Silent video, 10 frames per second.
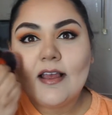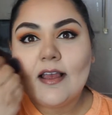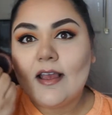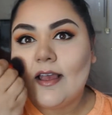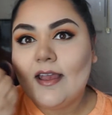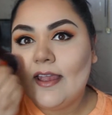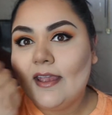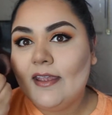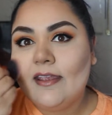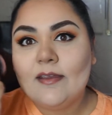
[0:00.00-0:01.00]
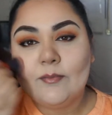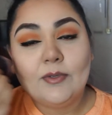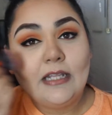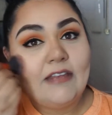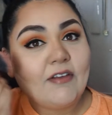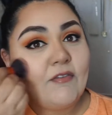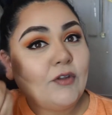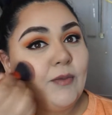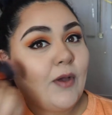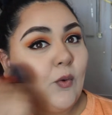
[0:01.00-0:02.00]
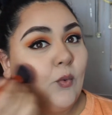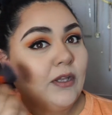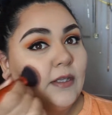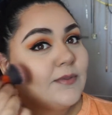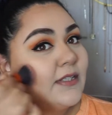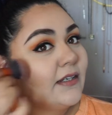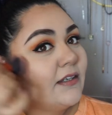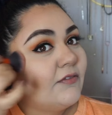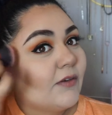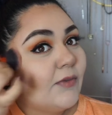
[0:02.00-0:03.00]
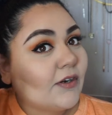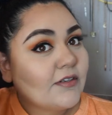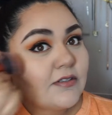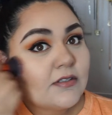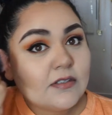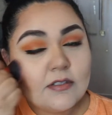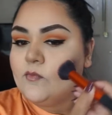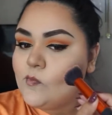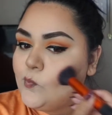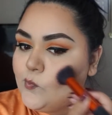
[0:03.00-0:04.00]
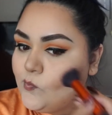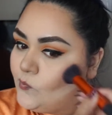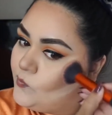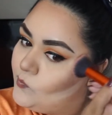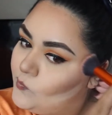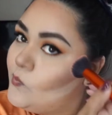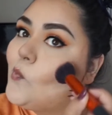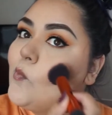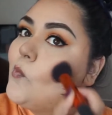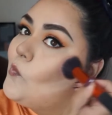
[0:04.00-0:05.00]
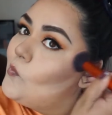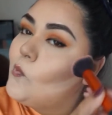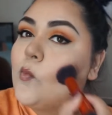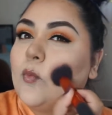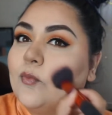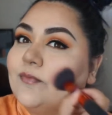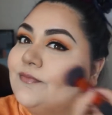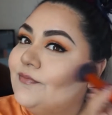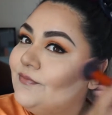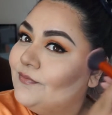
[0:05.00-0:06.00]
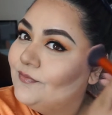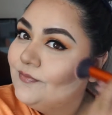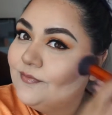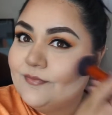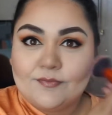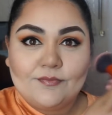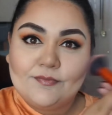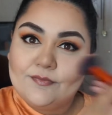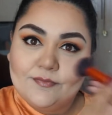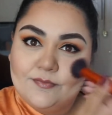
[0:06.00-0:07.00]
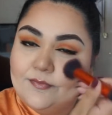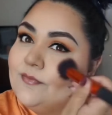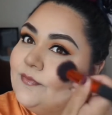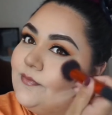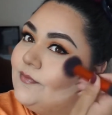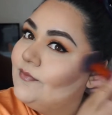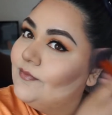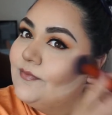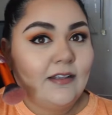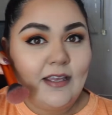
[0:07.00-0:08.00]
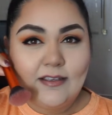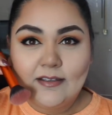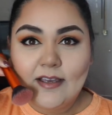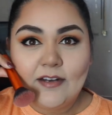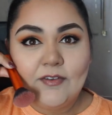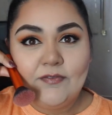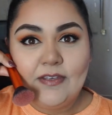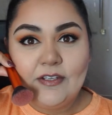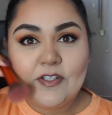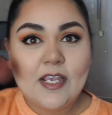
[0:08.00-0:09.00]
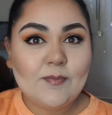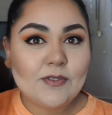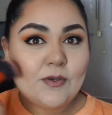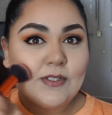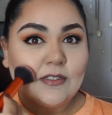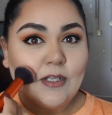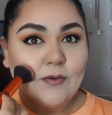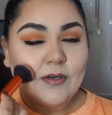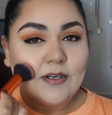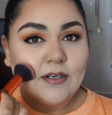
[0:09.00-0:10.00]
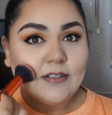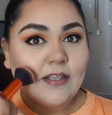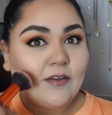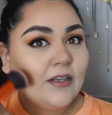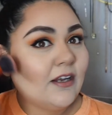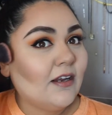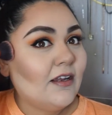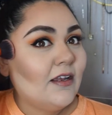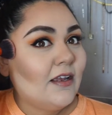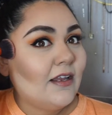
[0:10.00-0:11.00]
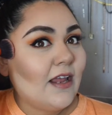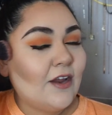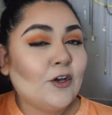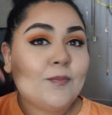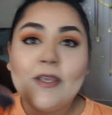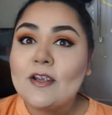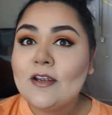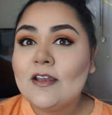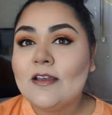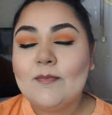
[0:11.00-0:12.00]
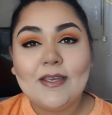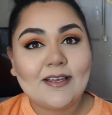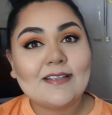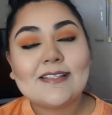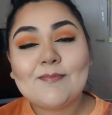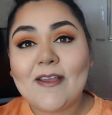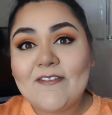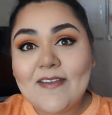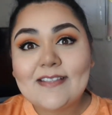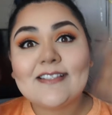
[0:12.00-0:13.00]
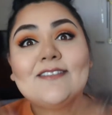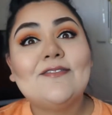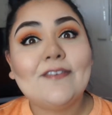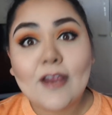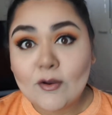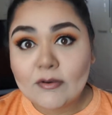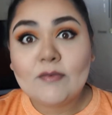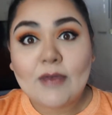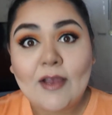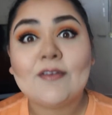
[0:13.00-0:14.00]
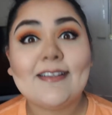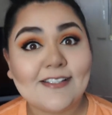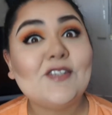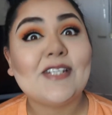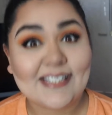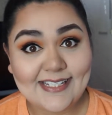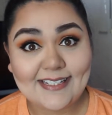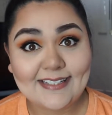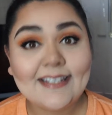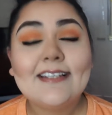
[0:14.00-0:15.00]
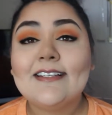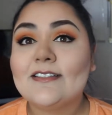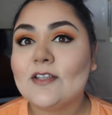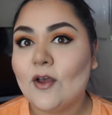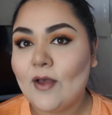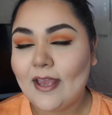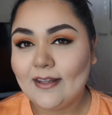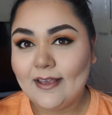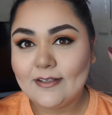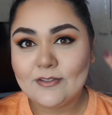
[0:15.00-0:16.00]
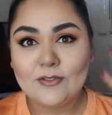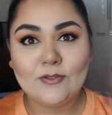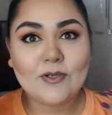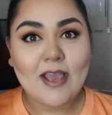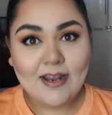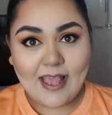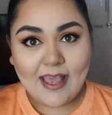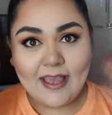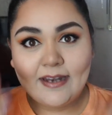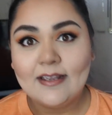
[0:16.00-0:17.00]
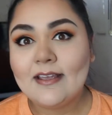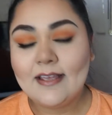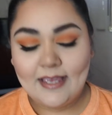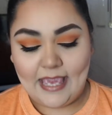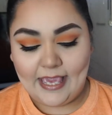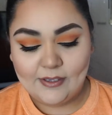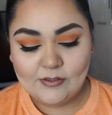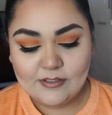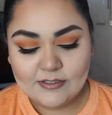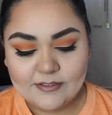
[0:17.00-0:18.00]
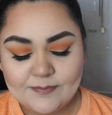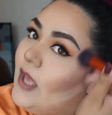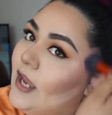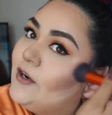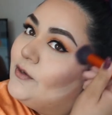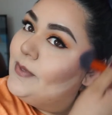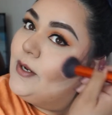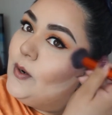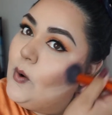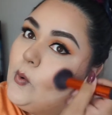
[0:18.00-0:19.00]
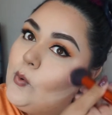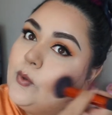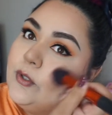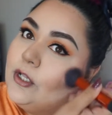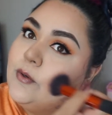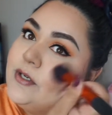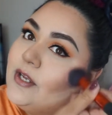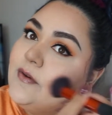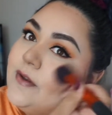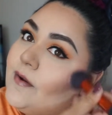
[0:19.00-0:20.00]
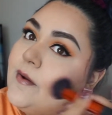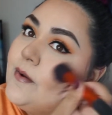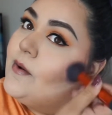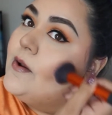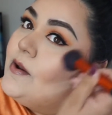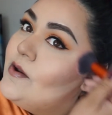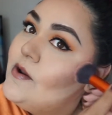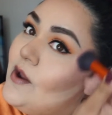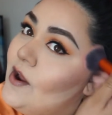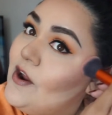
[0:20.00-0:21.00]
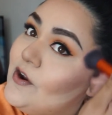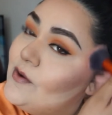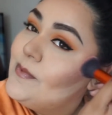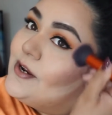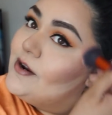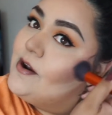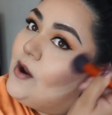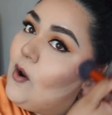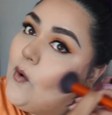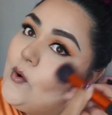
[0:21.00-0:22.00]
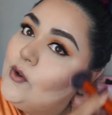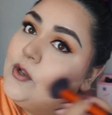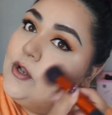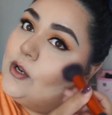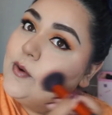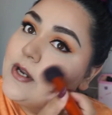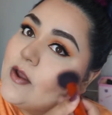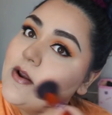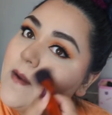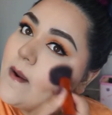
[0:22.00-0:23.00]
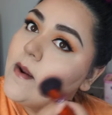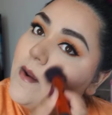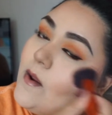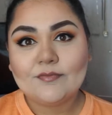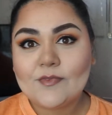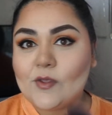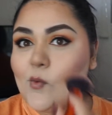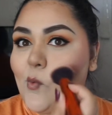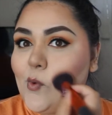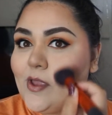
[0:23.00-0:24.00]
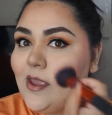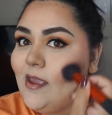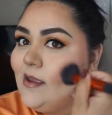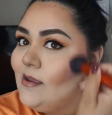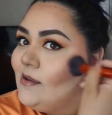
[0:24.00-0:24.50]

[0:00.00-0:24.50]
I believe I've only bought one lipstick from NARS. And I always apply my my blush in like kind of a V shape, so it's lower down here and higher up here because my face is very round, as you can see. So I like to kind of add angles, higher up here, lower down here, higher up here, lower down here. Okay,